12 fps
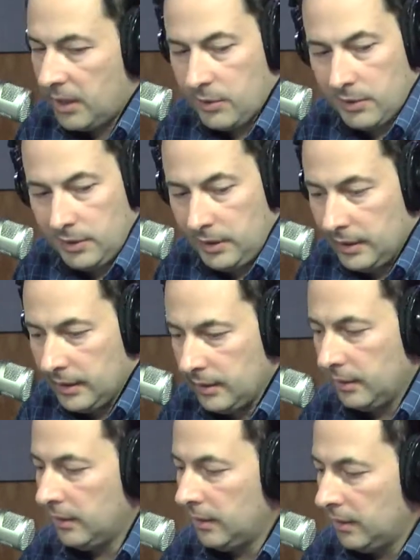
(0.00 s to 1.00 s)
How are
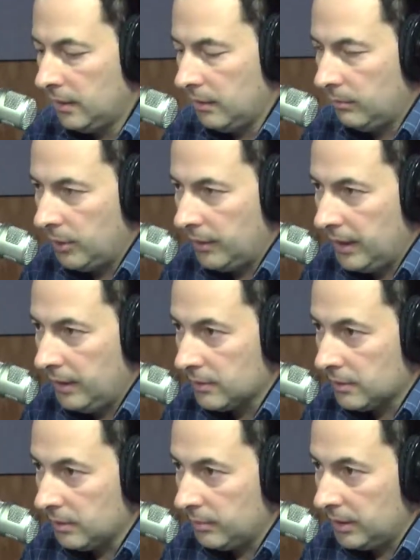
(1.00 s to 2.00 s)
the
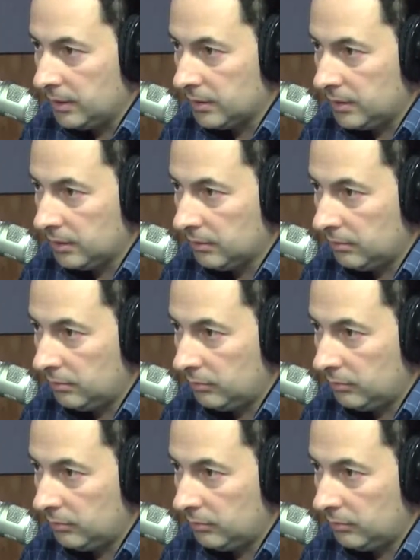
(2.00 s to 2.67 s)
Mohegans going to be this year?